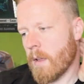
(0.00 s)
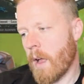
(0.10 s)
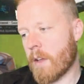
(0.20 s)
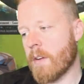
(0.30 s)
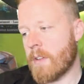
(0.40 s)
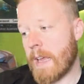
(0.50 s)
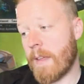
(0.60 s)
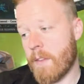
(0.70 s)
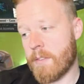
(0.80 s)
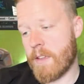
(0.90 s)
I could have
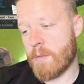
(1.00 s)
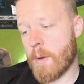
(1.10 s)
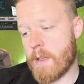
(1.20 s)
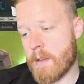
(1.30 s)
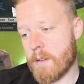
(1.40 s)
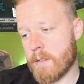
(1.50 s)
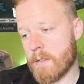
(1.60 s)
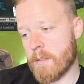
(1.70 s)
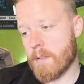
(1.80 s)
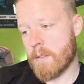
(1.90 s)
taken the safe way here
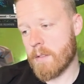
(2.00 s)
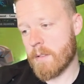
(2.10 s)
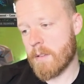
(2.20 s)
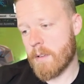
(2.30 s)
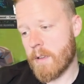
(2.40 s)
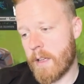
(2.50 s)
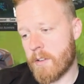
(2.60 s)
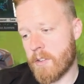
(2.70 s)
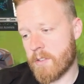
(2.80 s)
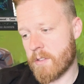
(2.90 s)
and
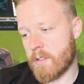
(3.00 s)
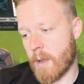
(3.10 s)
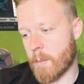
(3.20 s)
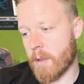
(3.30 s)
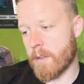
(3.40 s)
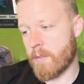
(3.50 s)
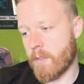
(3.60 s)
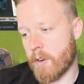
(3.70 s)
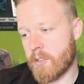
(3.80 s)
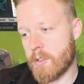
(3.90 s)
just double
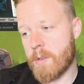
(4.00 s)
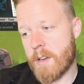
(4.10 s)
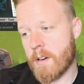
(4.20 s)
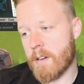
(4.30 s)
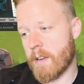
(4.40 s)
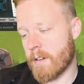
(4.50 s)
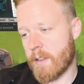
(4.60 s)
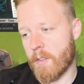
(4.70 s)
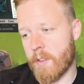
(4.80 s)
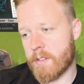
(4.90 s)
virtued here and
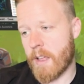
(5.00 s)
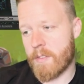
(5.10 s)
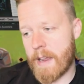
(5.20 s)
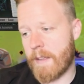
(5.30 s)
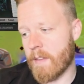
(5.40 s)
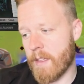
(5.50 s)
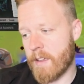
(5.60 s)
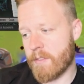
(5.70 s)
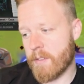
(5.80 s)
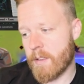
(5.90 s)
killed their stuff and gained the
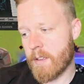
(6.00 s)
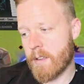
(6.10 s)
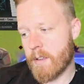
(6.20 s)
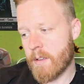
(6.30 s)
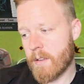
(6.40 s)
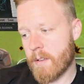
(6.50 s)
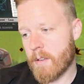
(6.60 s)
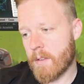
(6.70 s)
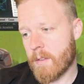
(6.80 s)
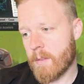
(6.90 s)
life.
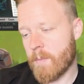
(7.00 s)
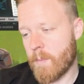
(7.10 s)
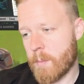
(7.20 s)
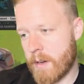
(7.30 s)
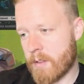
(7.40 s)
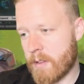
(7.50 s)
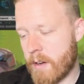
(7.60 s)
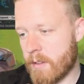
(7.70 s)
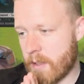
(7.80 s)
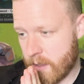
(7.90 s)
But I
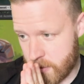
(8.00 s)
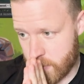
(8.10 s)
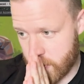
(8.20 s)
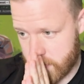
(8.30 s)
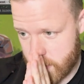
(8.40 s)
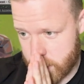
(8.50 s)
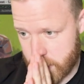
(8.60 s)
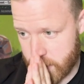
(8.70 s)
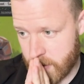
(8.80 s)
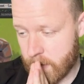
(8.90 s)
decided to take the risky
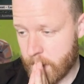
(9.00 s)
play.